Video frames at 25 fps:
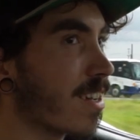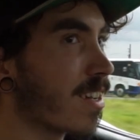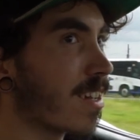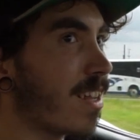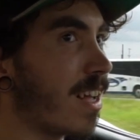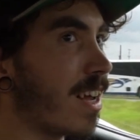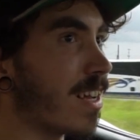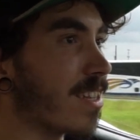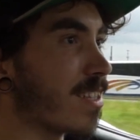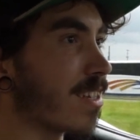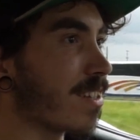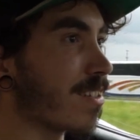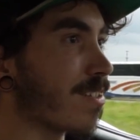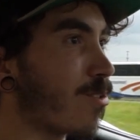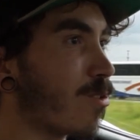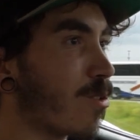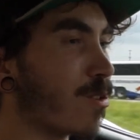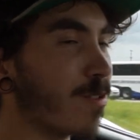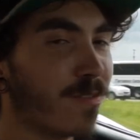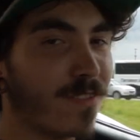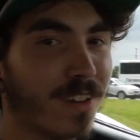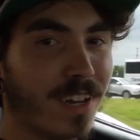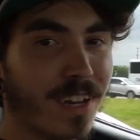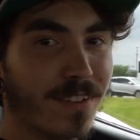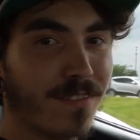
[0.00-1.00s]
classic
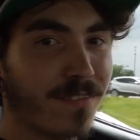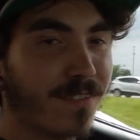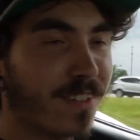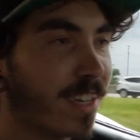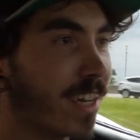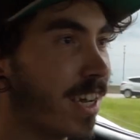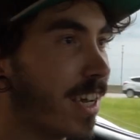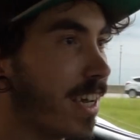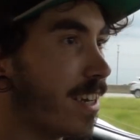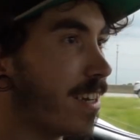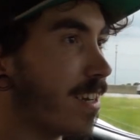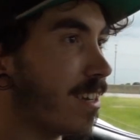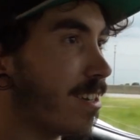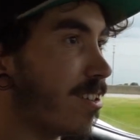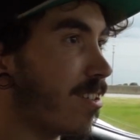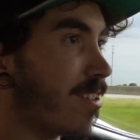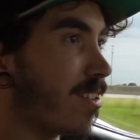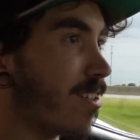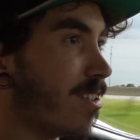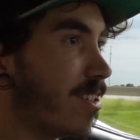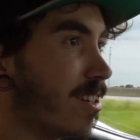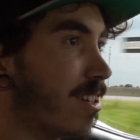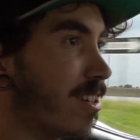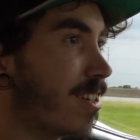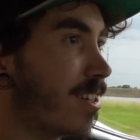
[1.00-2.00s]
Corvette V8 under the
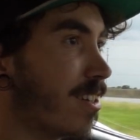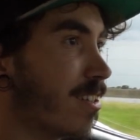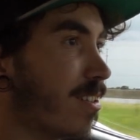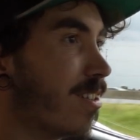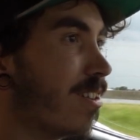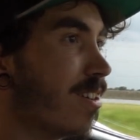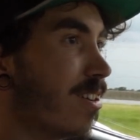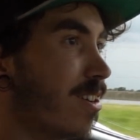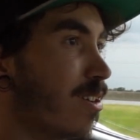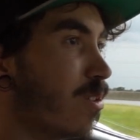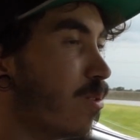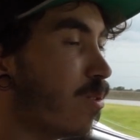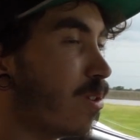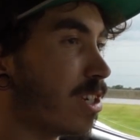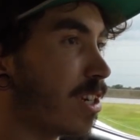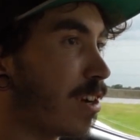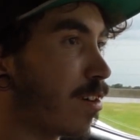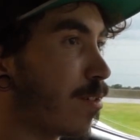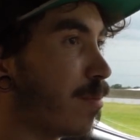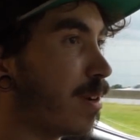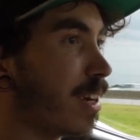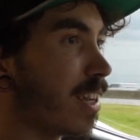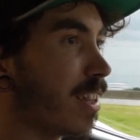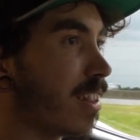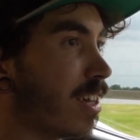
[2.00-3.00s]
hood, which
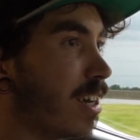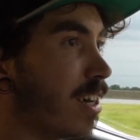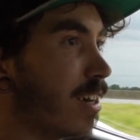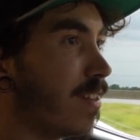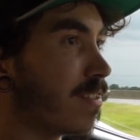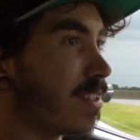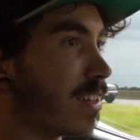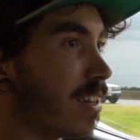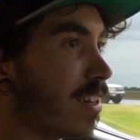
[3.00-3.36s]
everybody loves.